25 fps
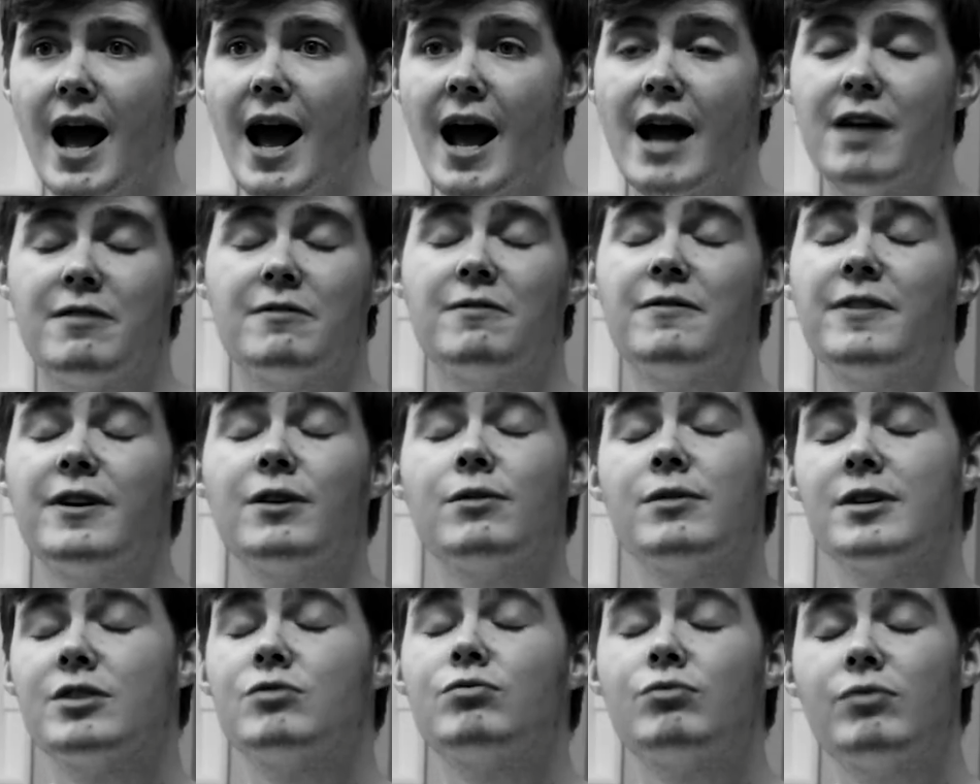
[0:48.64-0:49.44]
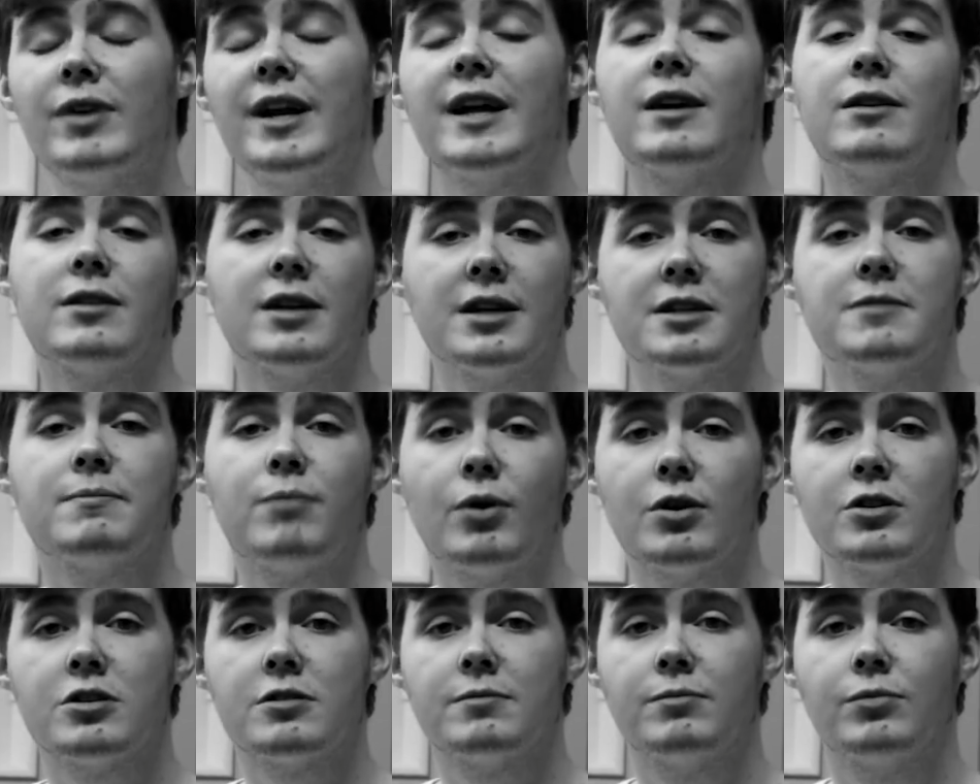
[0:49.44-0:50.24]
and feel as real as
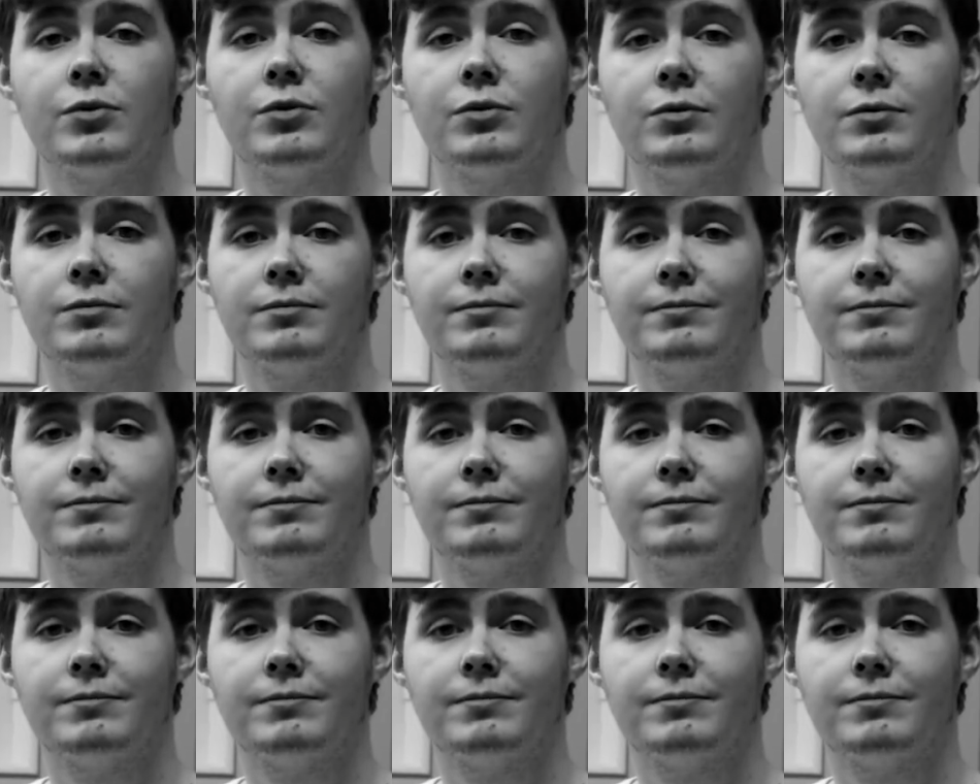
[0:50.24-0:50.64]
possible.